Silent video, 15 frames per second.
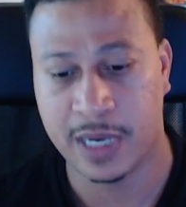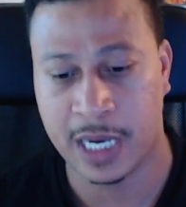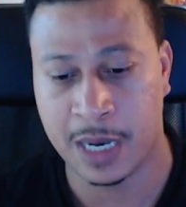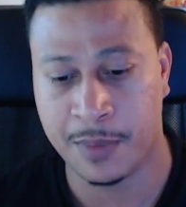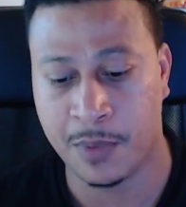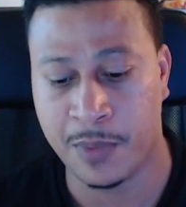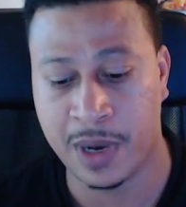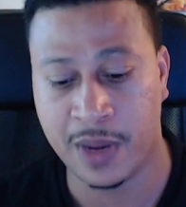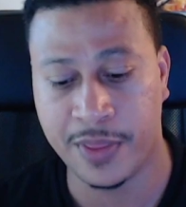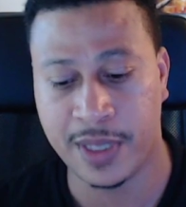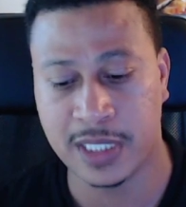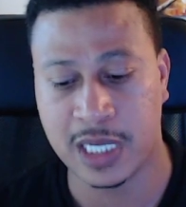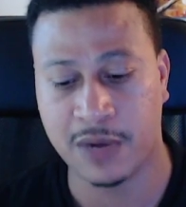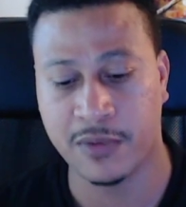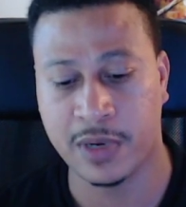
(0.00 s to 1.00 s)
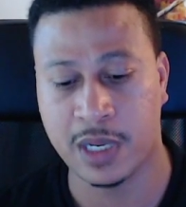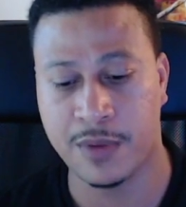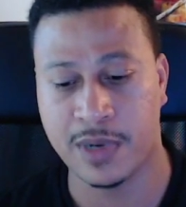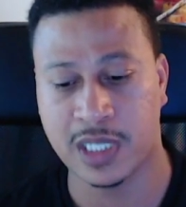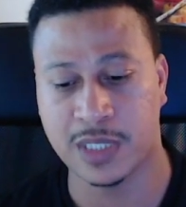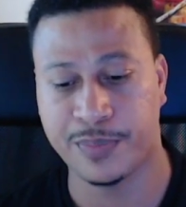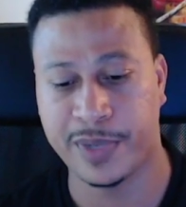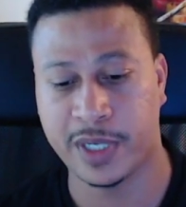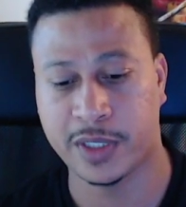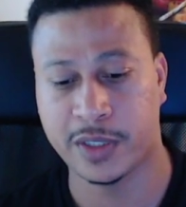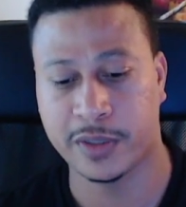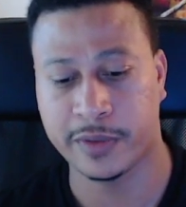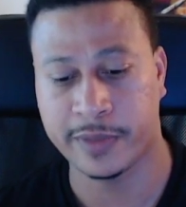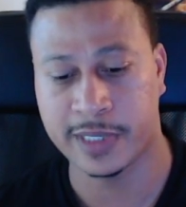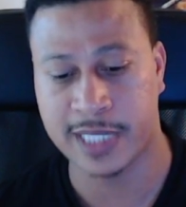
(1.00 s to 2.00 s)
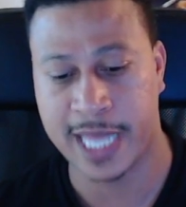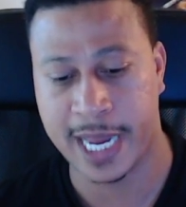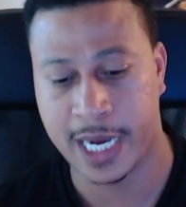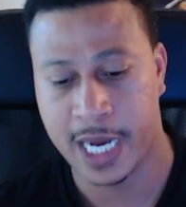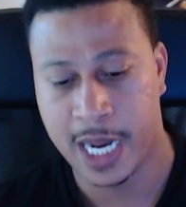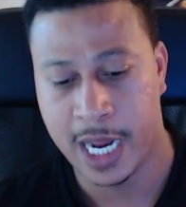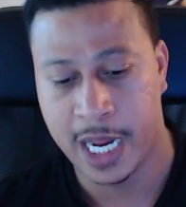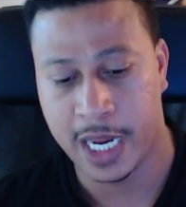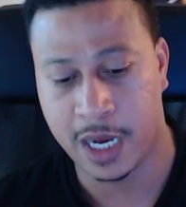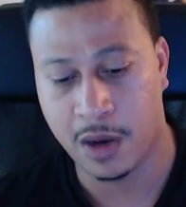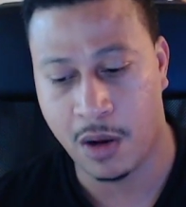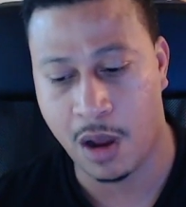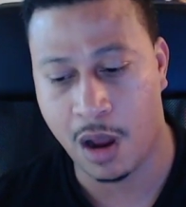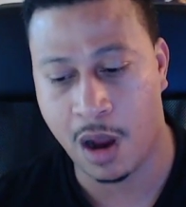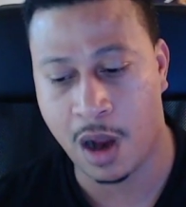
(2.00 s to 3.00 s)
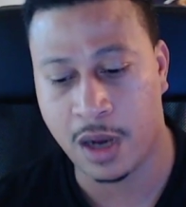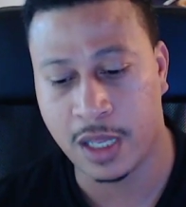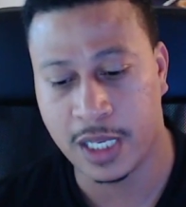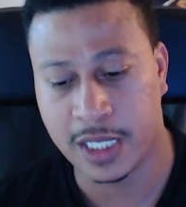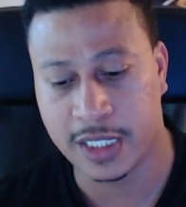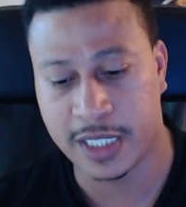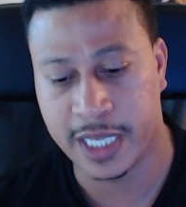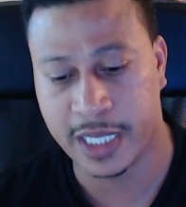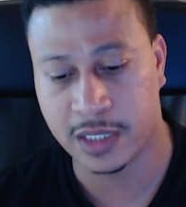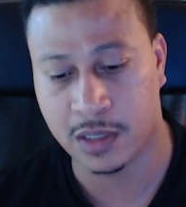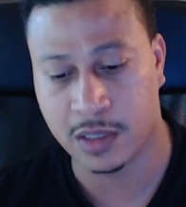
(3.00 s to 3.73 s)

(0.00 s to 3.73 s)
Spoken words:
But one of the things I really want to speak to is that all of these things